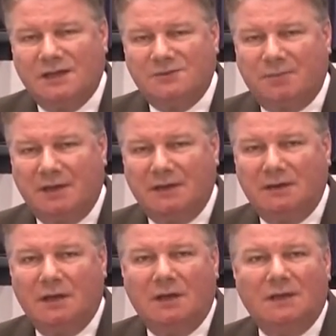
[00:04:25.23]
has
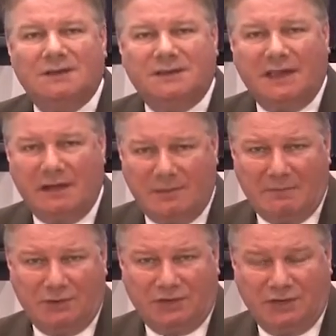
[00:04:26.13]
been
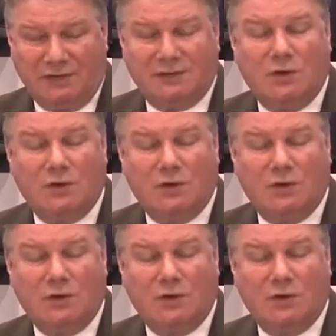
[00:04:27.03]
CMM machines,